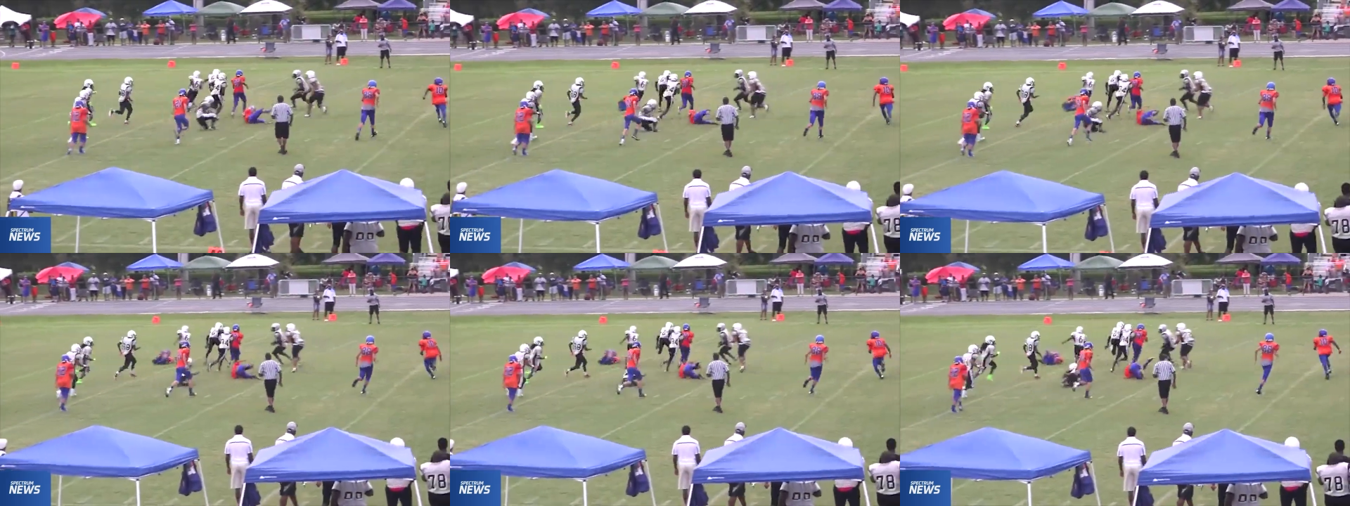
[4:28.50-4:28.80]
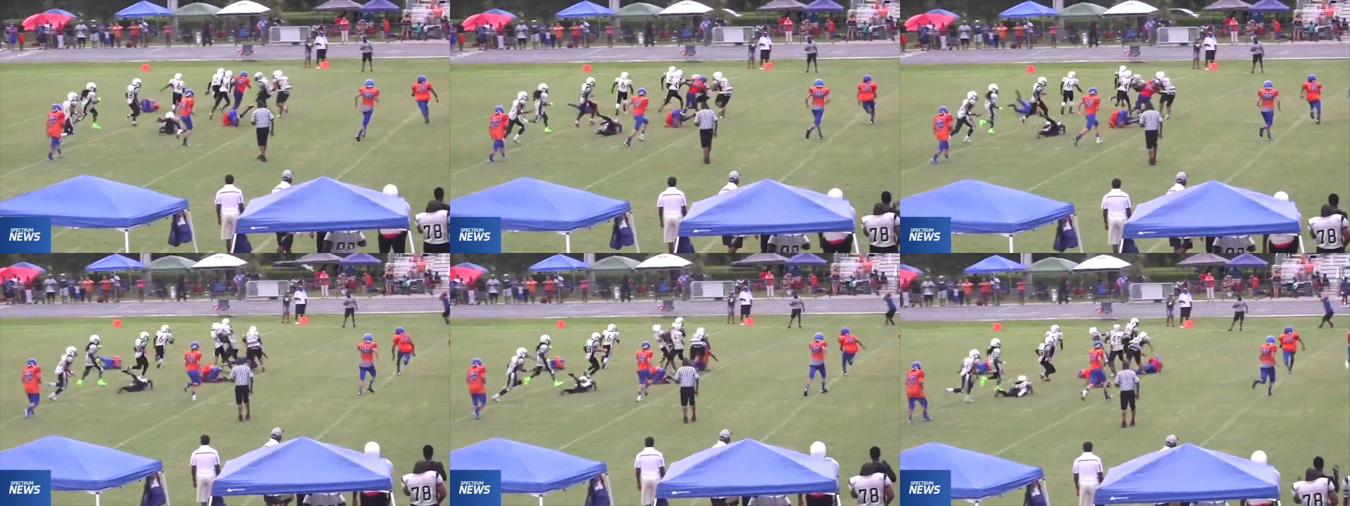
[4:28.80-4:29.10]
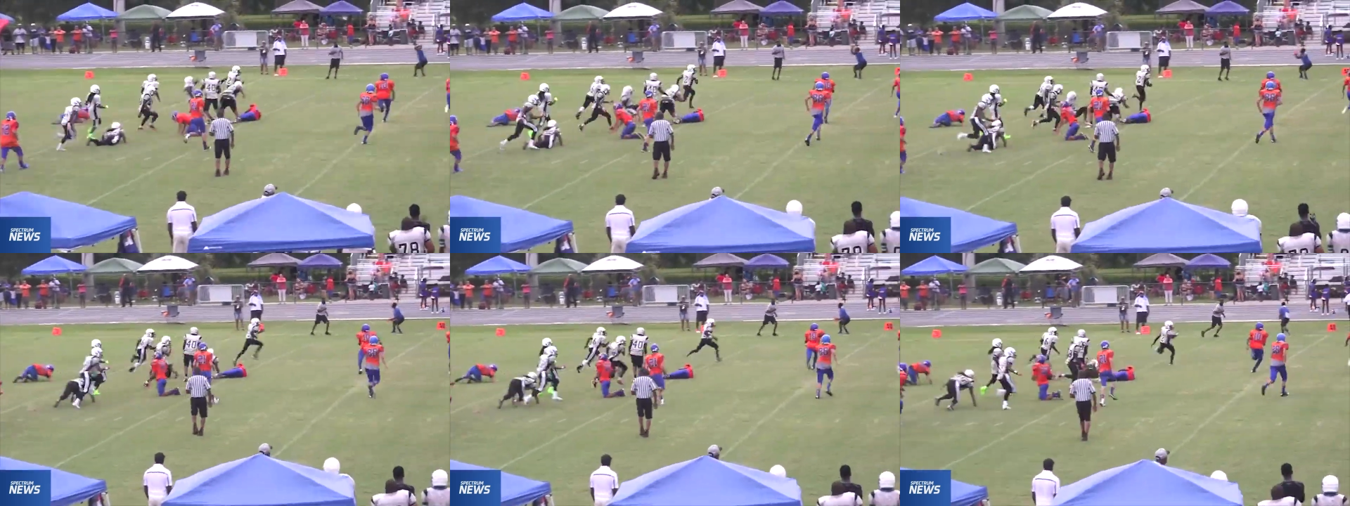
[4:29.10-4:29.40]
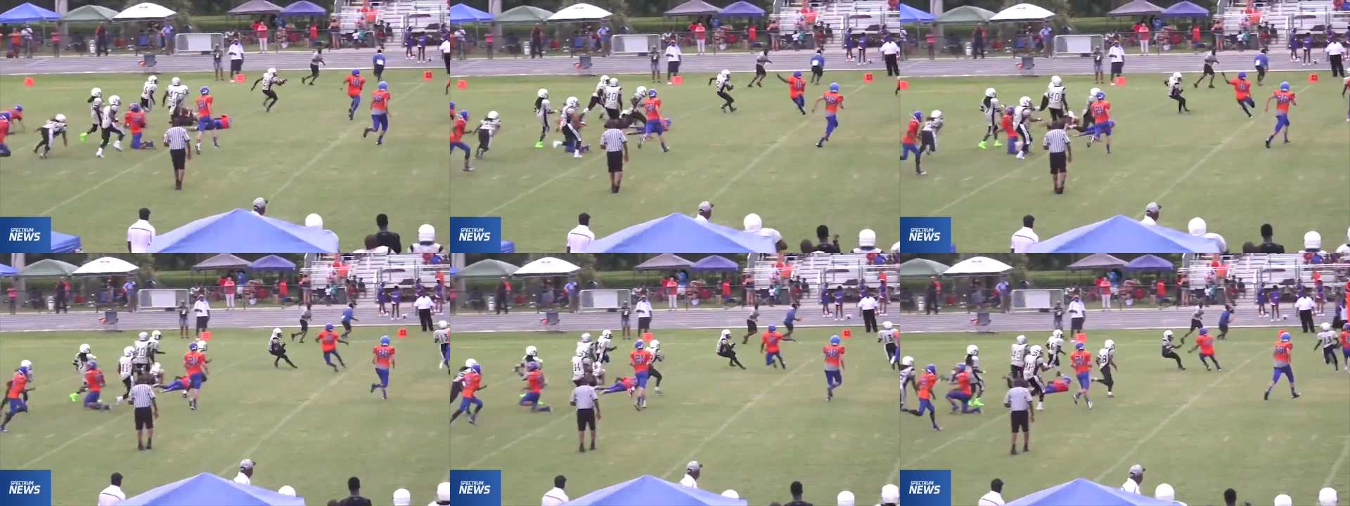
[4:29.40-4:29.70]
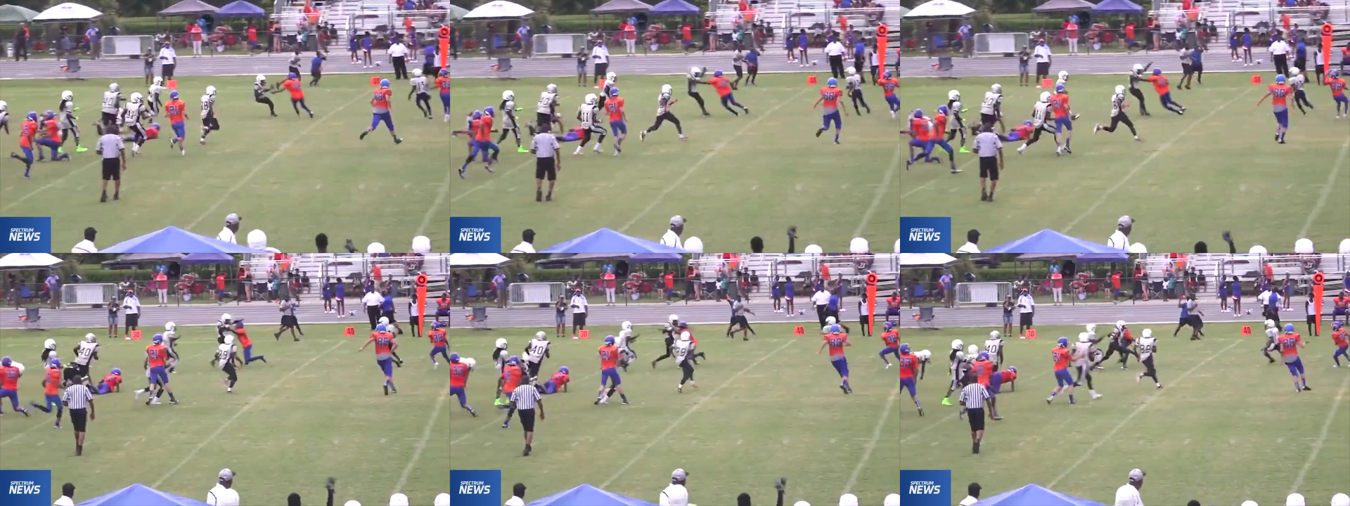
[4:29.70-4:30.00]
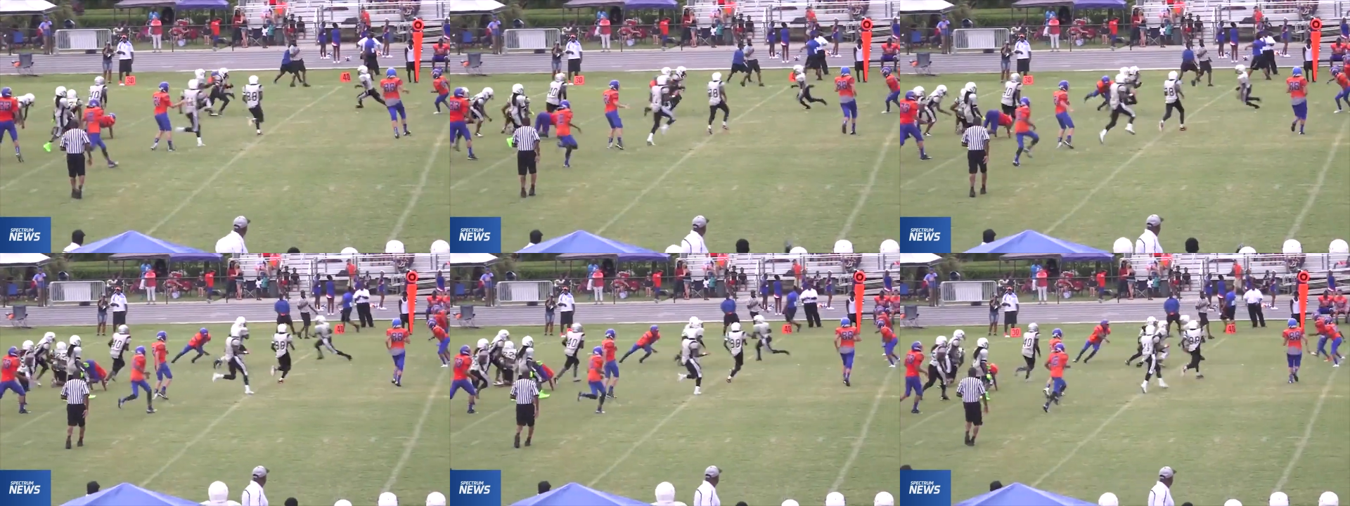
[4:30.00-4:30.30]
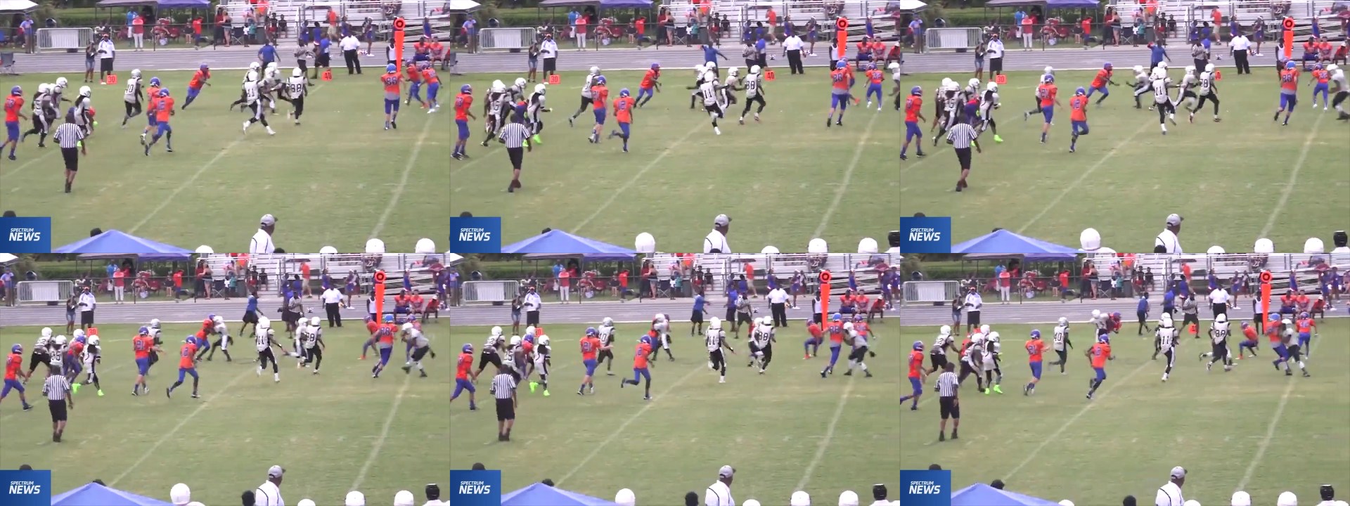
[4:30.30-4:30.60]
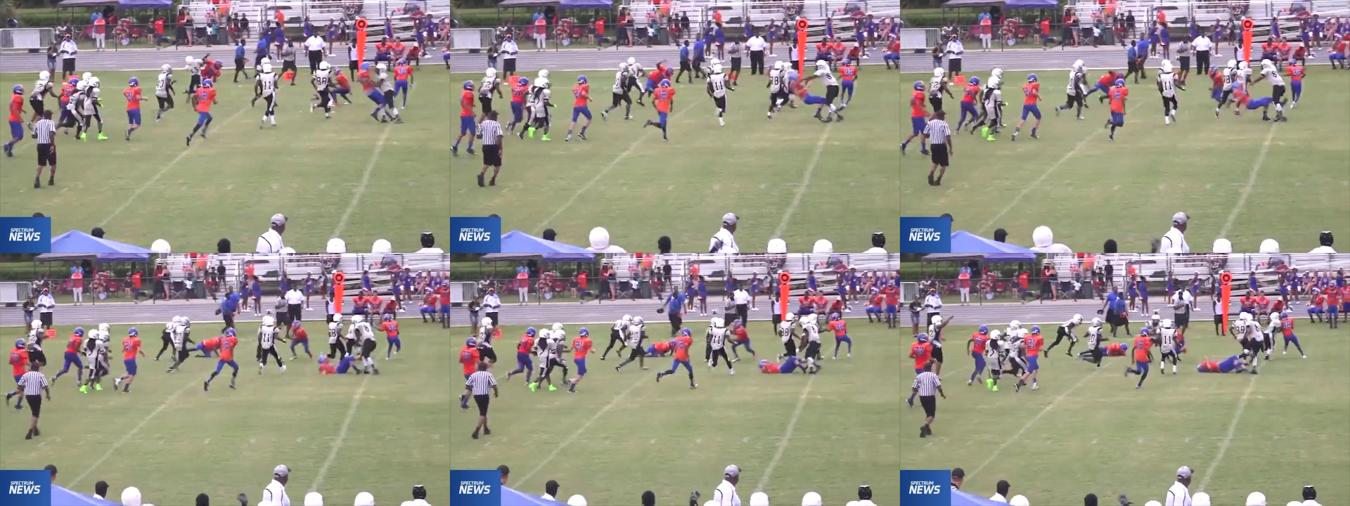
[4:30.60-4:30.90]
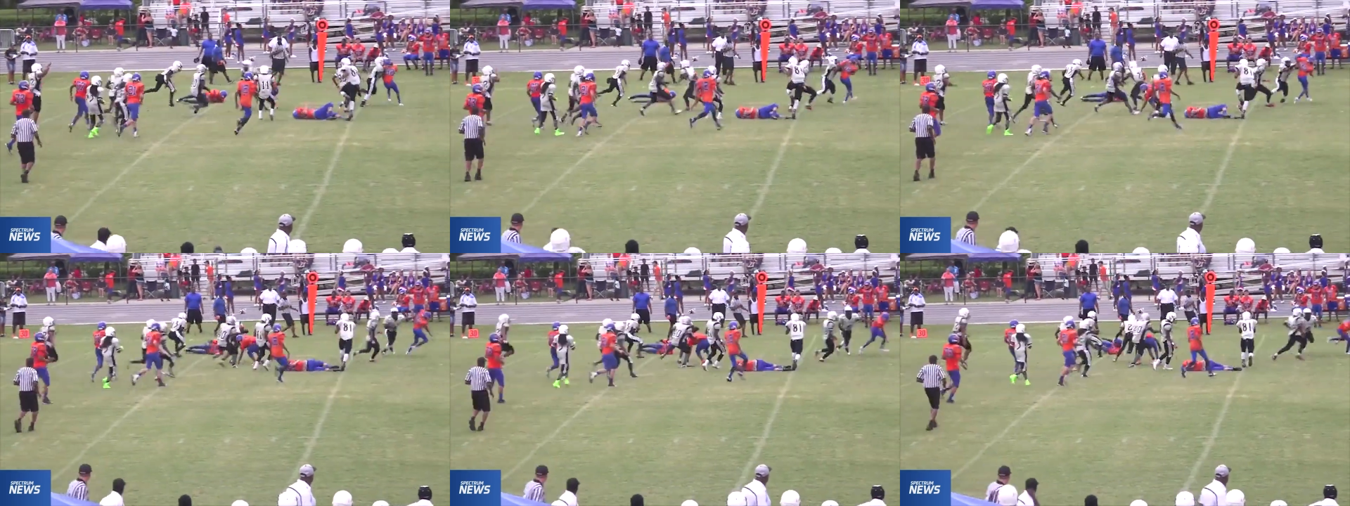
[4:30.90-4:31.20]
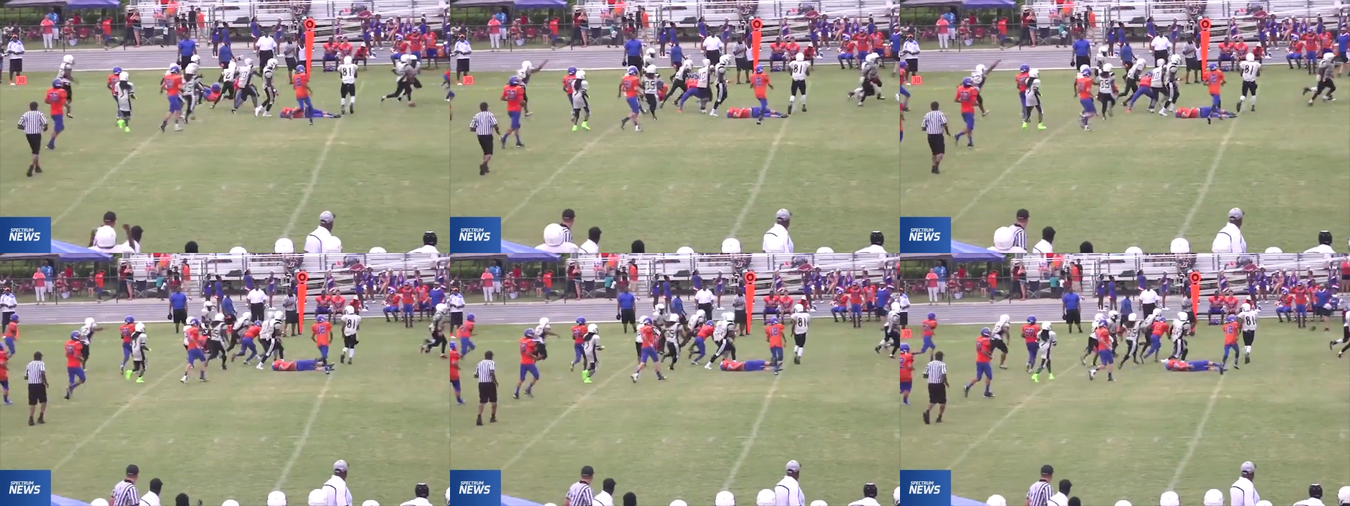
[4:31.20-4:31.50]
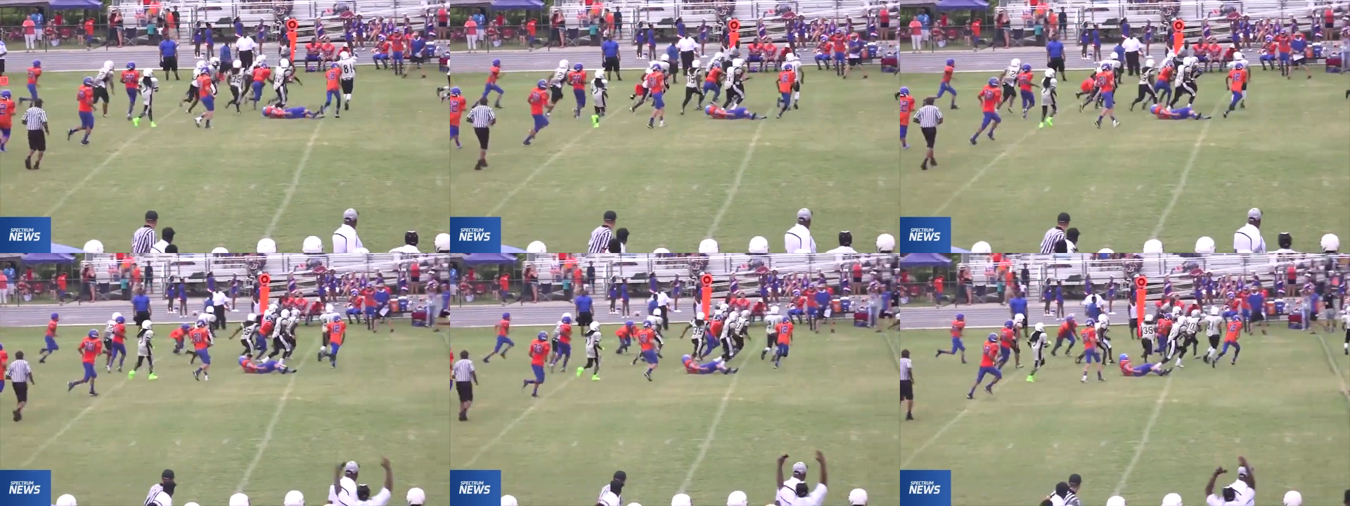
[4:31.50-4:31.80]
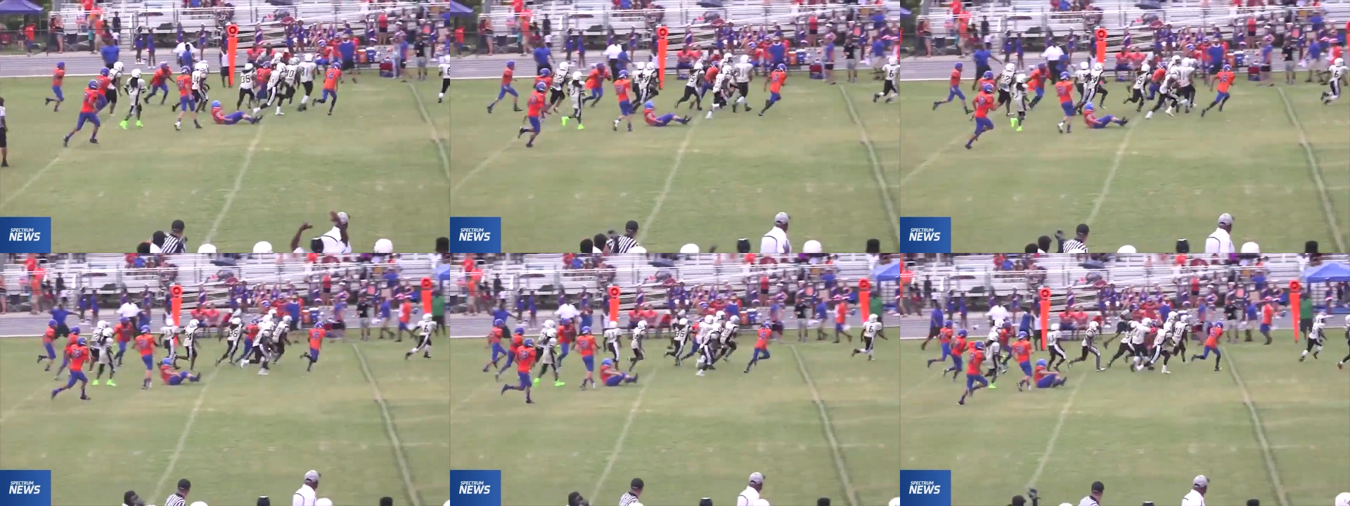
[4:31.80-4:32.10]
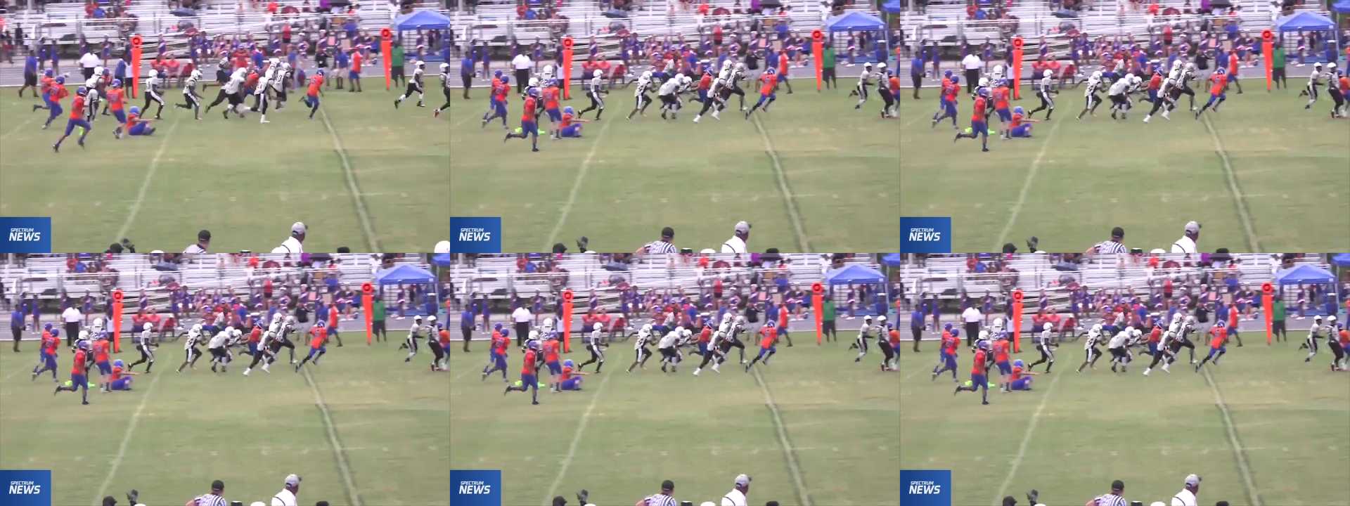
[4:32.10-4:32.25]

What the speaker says: No face is visible, so there are no lips to read.